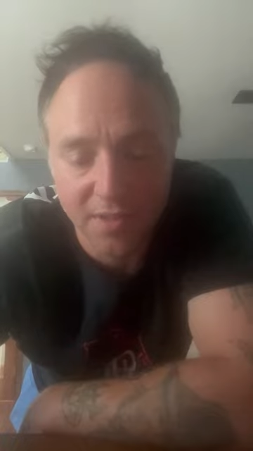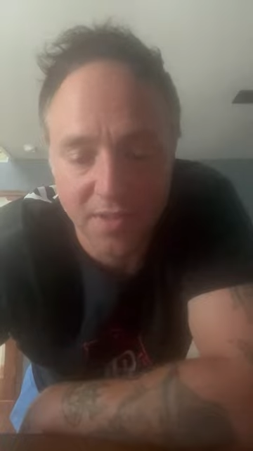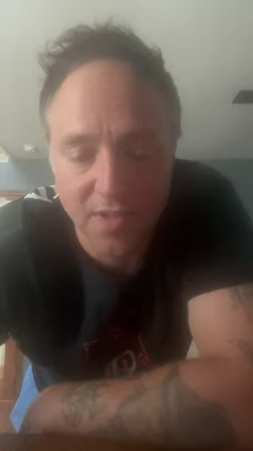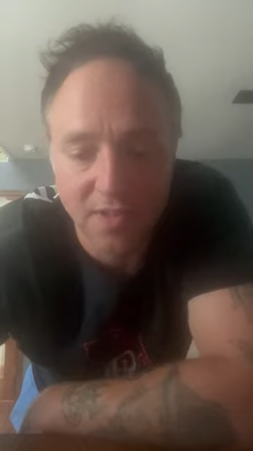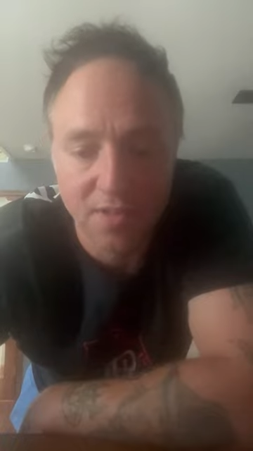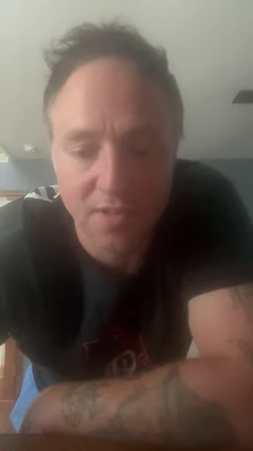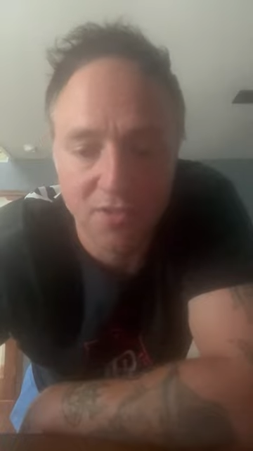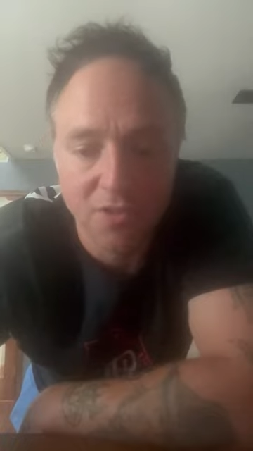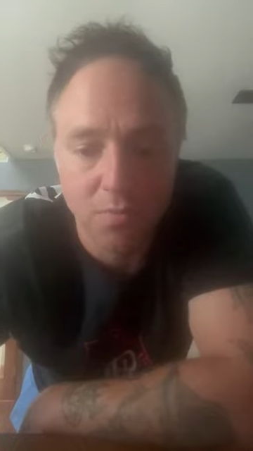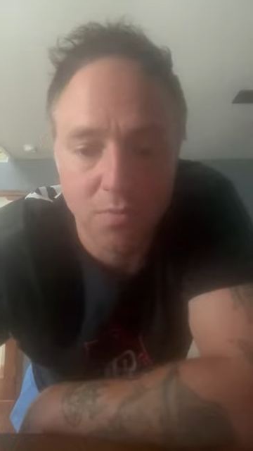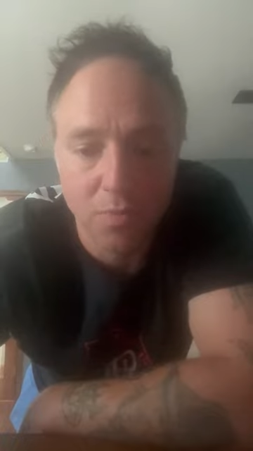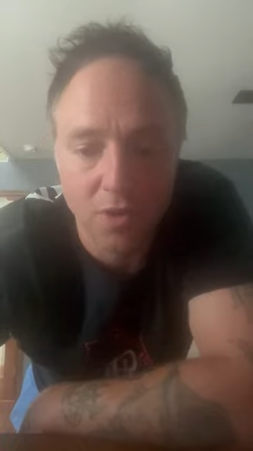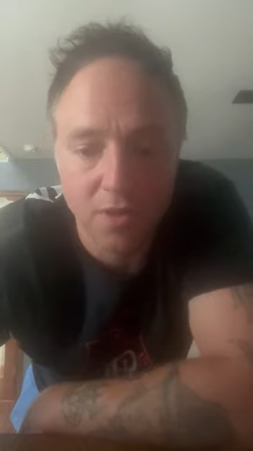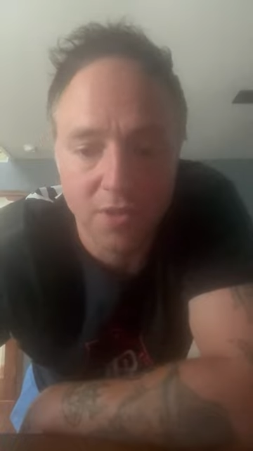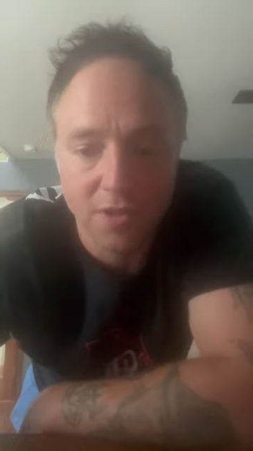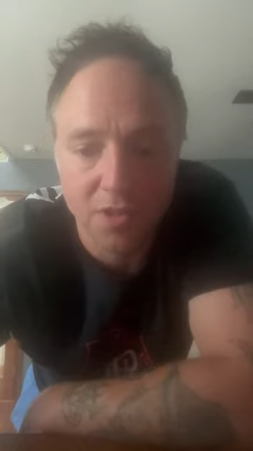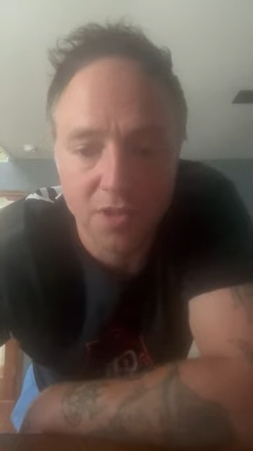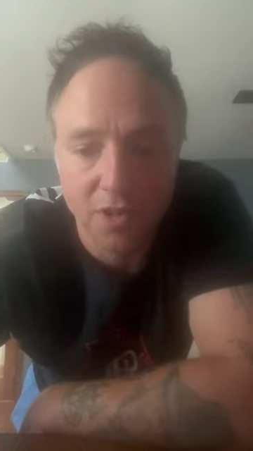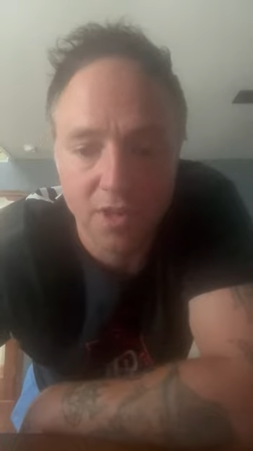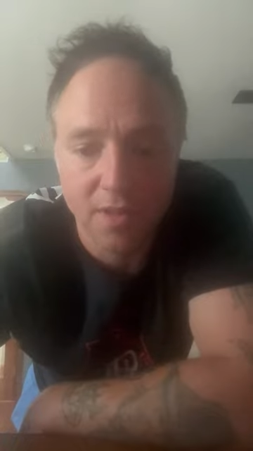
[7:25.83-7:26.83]
think there's some
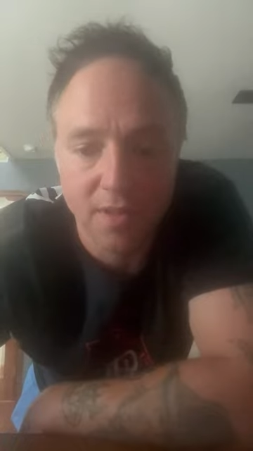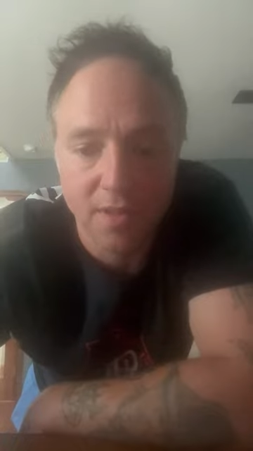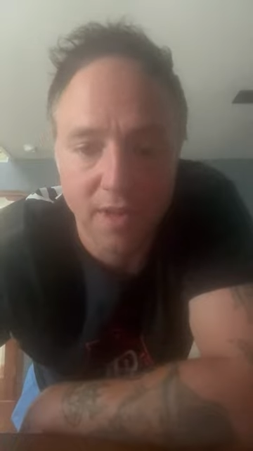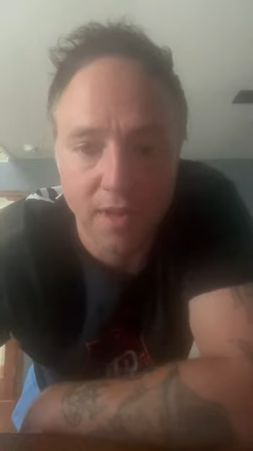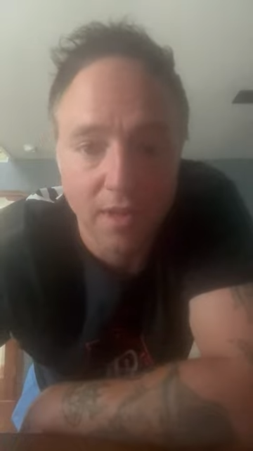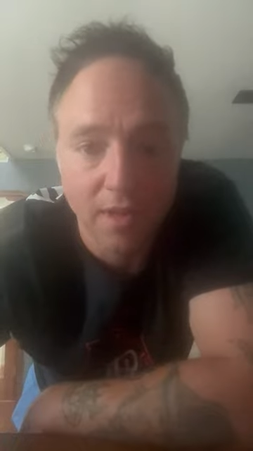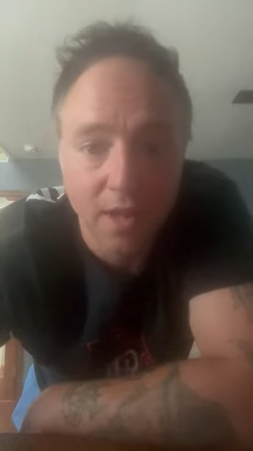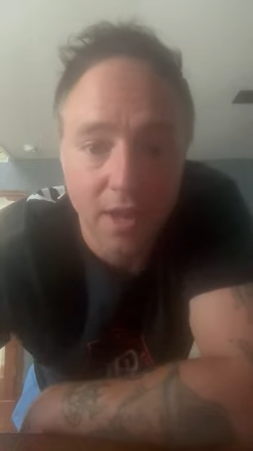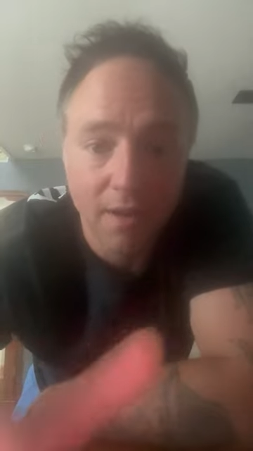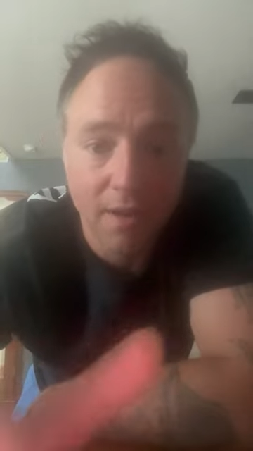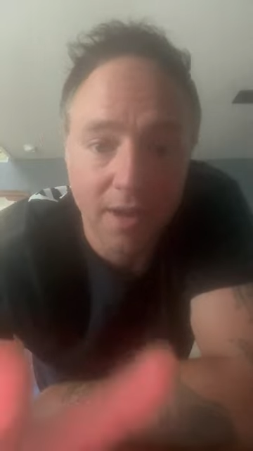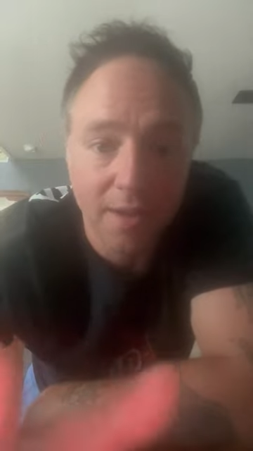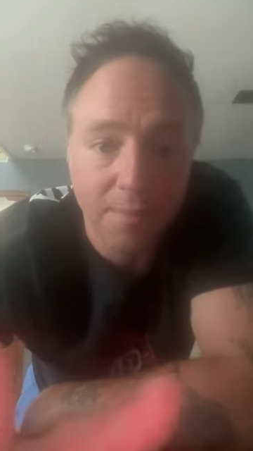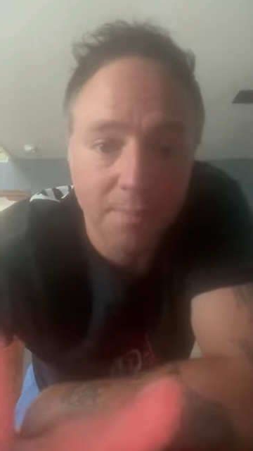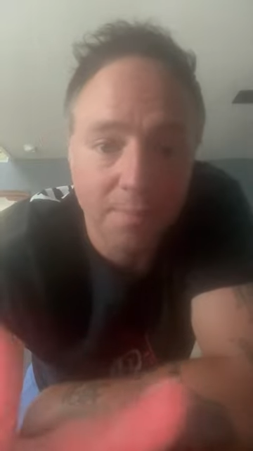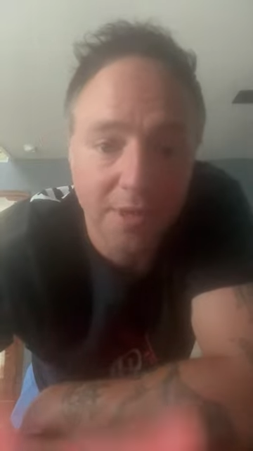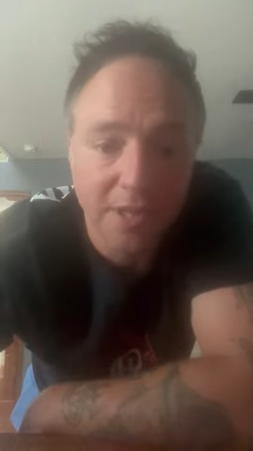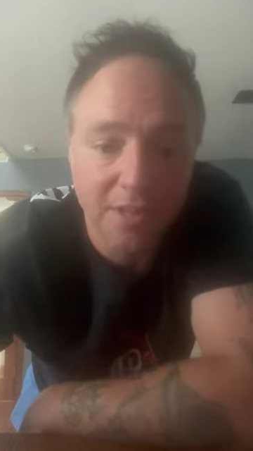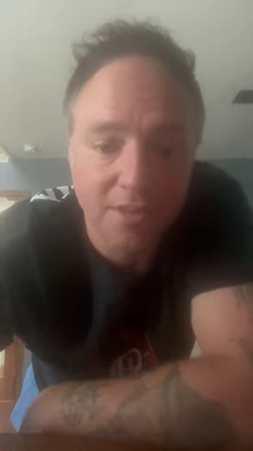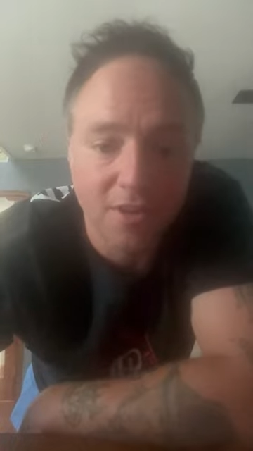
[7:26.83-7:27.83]
worthy shit in there. All
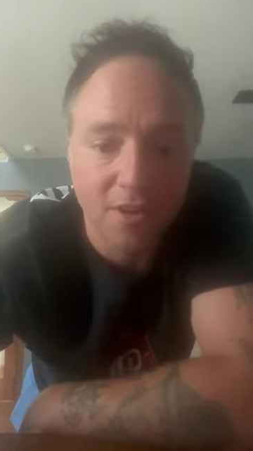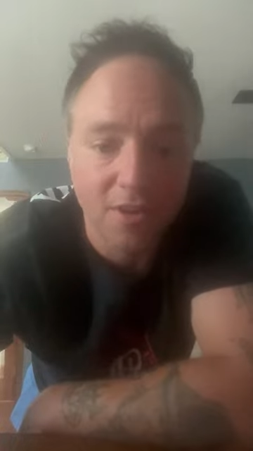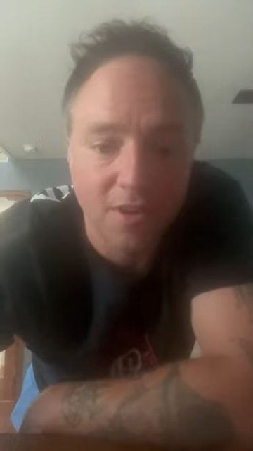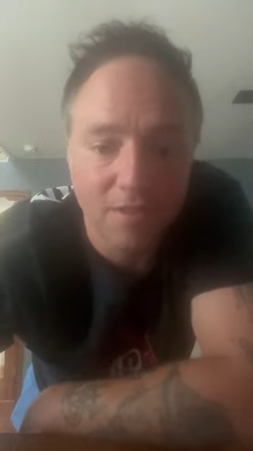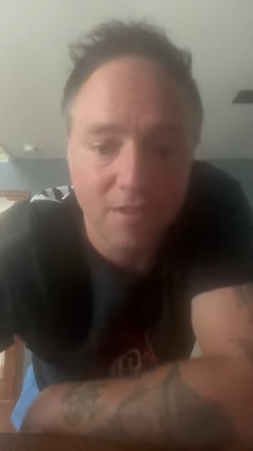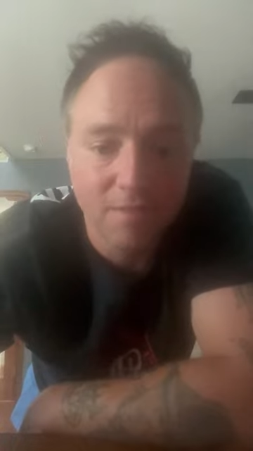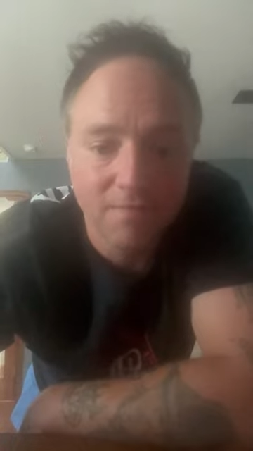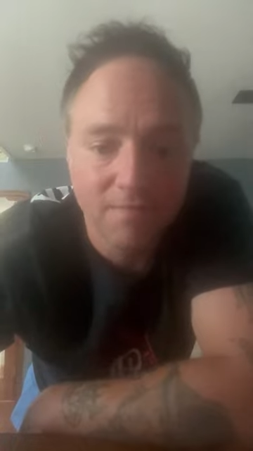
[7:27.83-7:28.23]
right, peace, y'all.